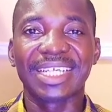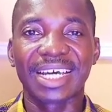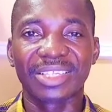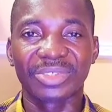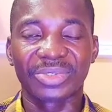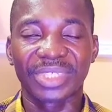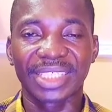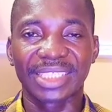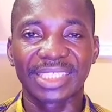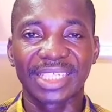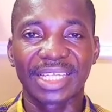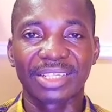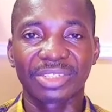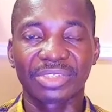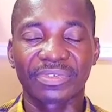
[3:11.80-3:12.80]

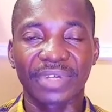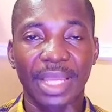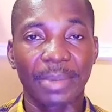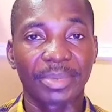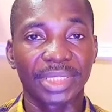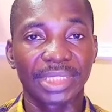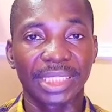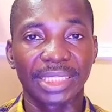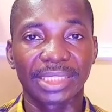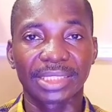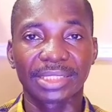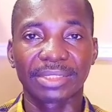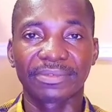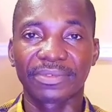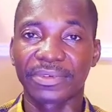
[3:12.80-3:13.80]
anorexia, loss of appetite
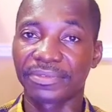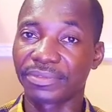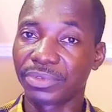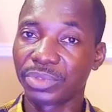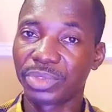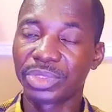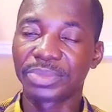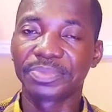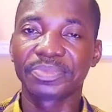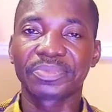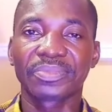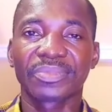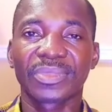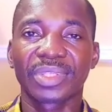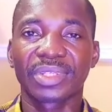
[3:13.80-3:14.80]
for food,
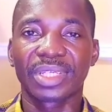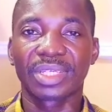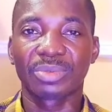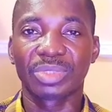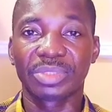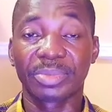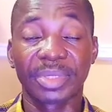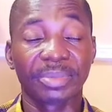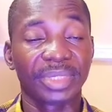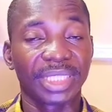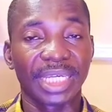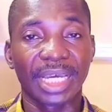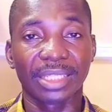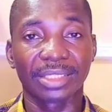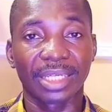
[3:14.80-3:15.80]
which may
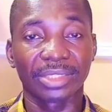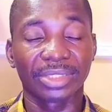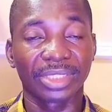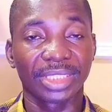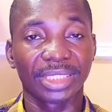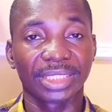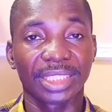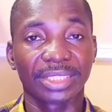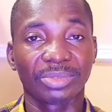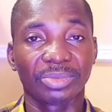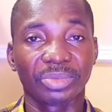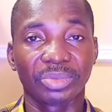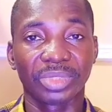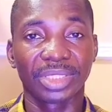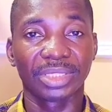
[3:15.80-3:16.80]
be associated
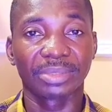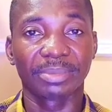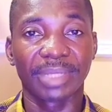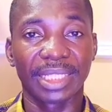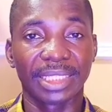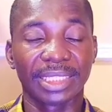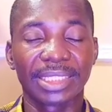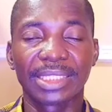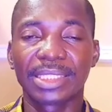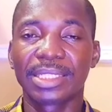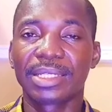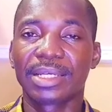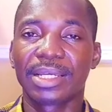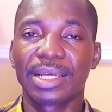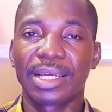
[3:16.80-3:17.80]
with Malay,
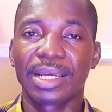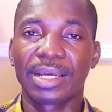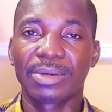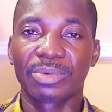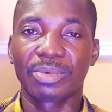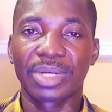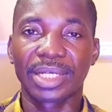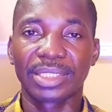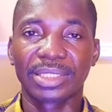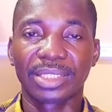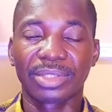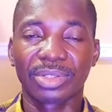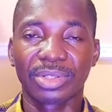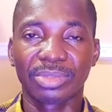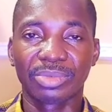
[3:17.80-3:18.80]
while the
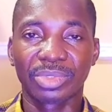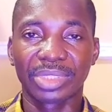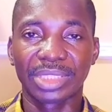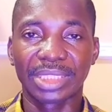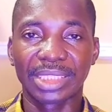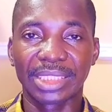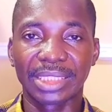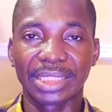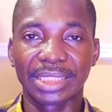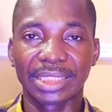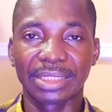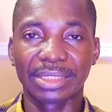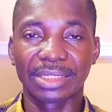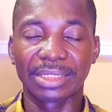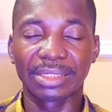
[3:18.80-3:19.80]
third one
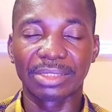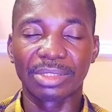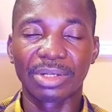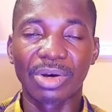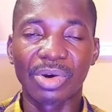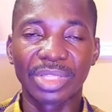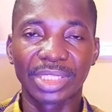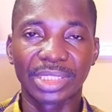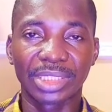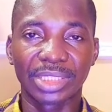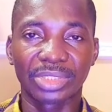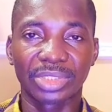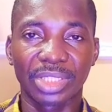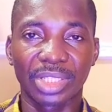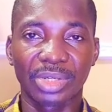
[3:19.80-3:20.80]
is
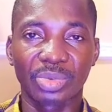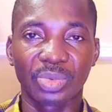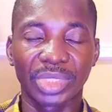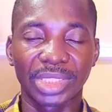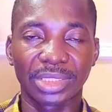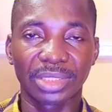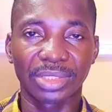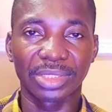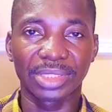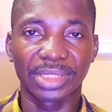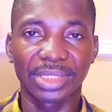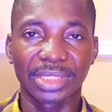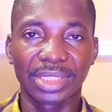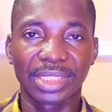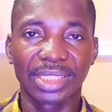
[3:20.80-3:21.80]
unintentional weight
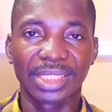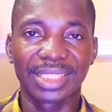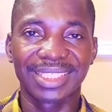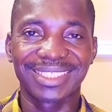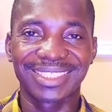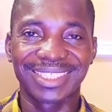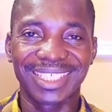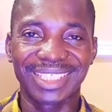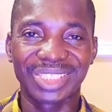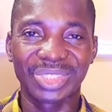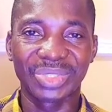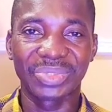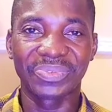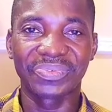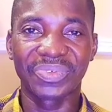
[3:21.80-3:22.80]
loss. Stay
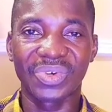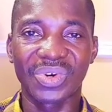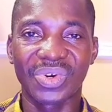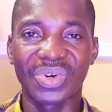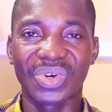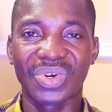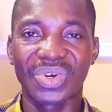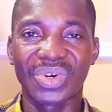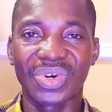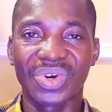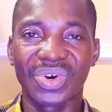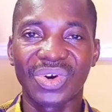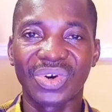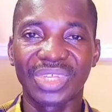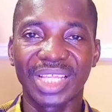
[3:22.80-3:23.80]
tuned for
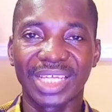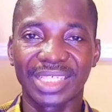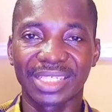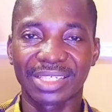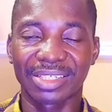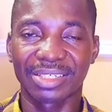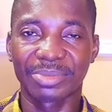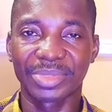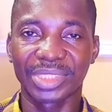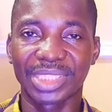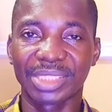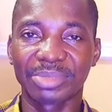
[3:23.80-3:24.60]
other common